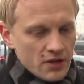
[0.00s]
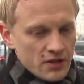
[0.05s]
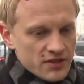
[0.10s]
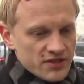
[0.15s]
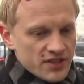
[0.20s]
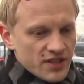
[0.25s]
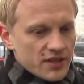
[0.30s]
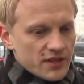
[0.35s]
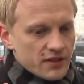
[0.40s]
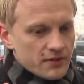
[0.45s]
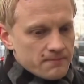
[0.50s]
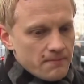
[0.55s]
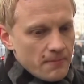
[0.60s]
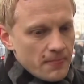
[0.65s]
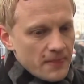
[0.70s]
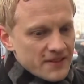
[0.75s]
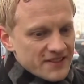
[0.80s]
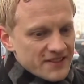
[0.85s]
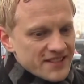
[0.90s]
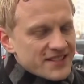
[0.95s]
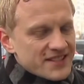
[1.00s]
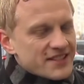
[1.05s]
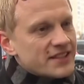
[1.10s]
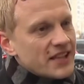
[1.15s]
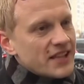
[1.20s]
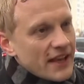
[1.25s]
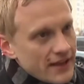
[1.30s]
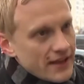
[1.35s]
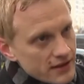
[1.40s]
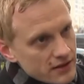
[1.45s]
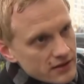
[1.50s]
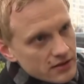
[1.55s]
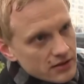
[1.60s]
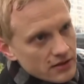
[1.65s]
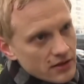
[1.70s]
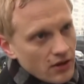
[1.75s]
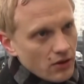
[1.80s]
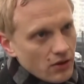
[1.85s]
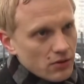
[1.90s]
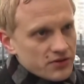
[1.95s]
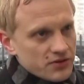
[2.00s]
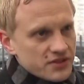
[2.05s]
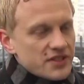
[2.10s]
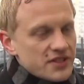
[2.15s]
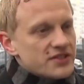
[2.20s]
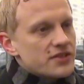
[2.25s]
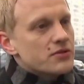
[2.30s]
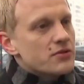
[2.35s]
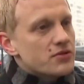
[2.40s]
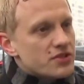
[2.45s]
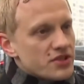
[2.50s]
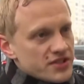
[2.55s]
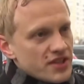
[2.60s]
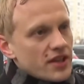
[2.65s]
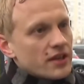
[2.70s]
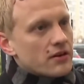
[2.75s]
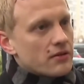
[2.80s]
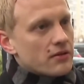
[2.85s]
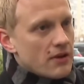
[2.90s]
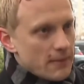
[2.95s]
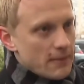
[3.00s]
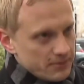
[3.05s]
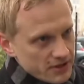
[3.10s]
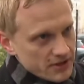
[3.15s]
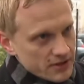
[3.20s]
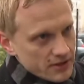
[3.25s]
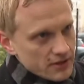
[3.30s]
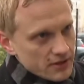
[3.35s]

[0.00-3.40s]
the as a state, all the institutions are corrupted.